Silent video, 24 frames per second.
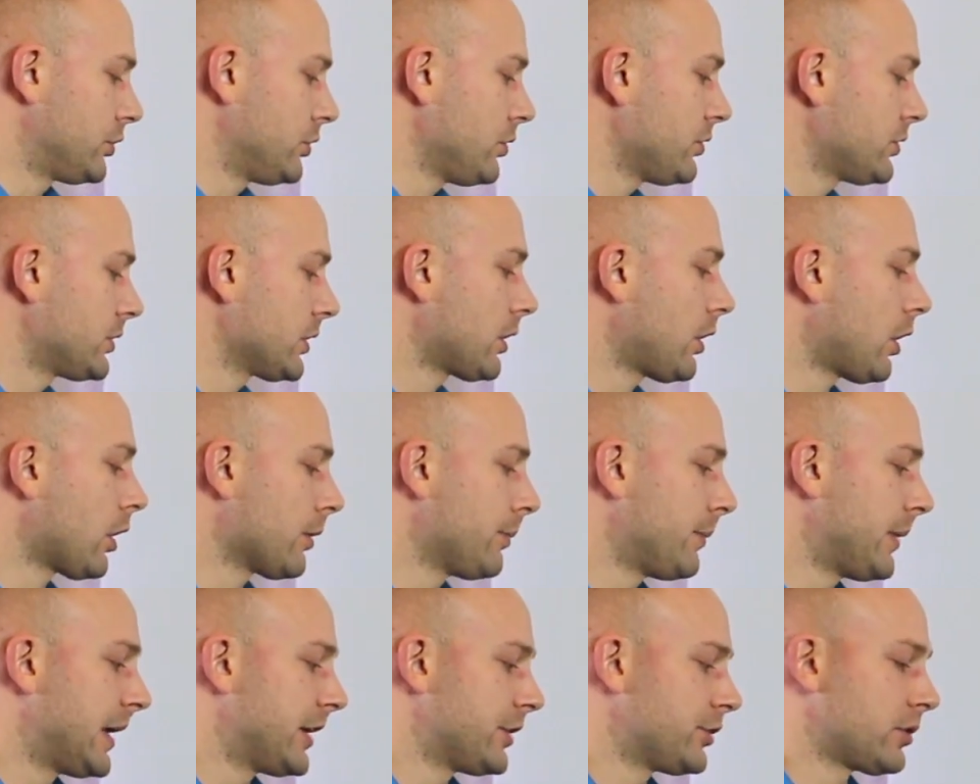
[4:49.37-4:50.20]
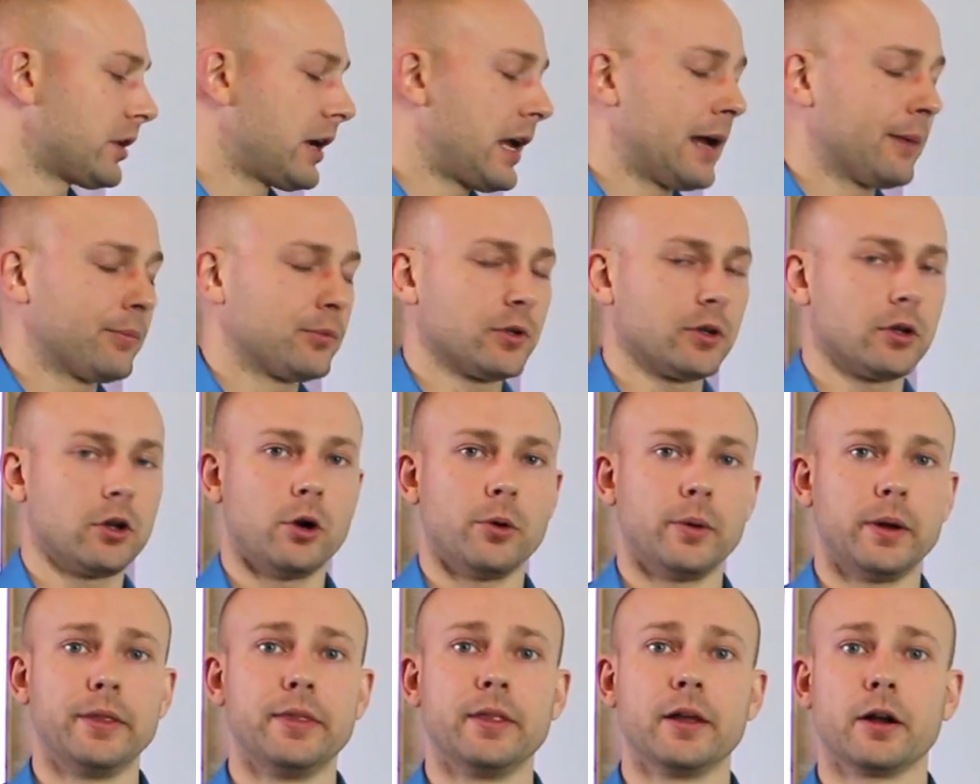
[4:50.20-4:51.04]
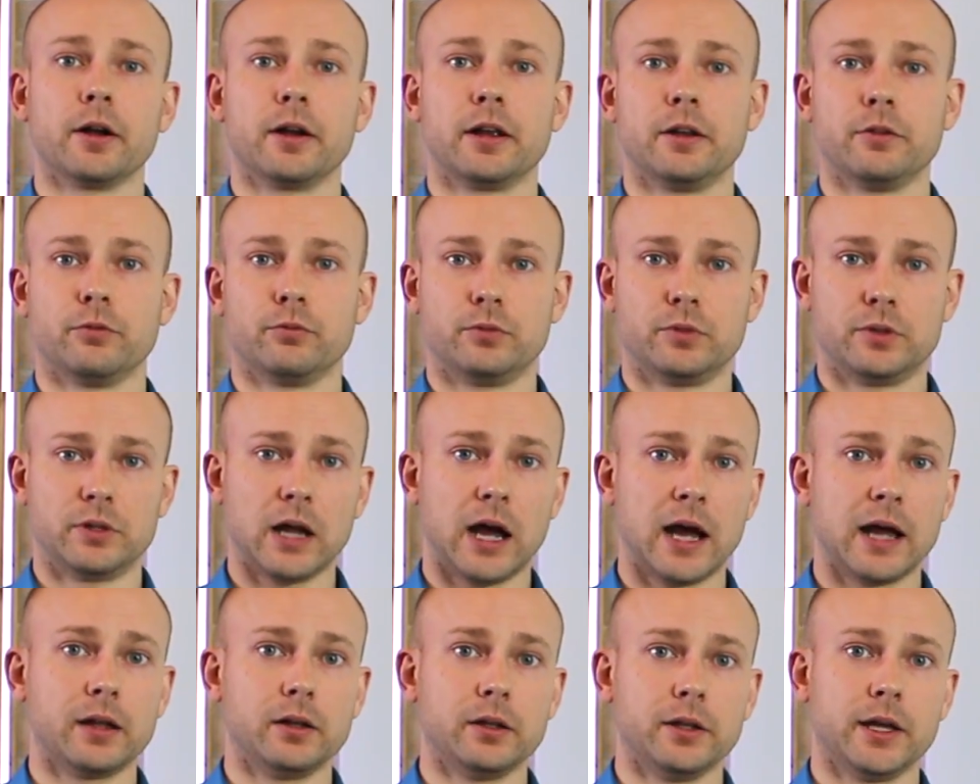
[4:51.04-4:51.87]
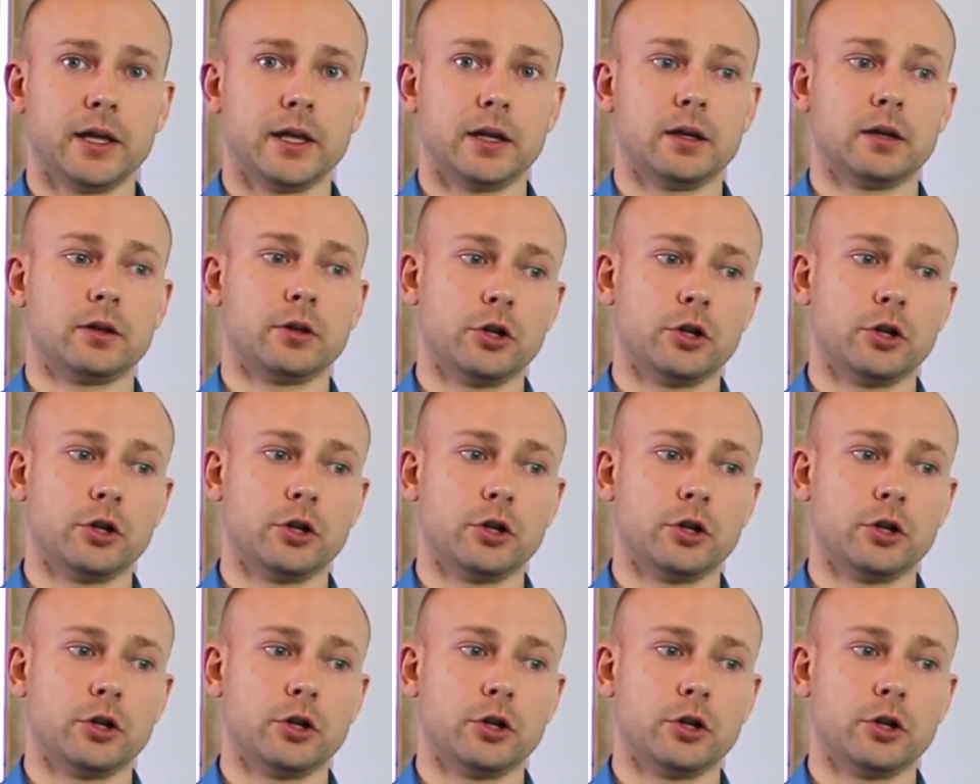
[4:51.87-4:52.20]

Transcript: Use the Carb Manager app to go in there and dial in,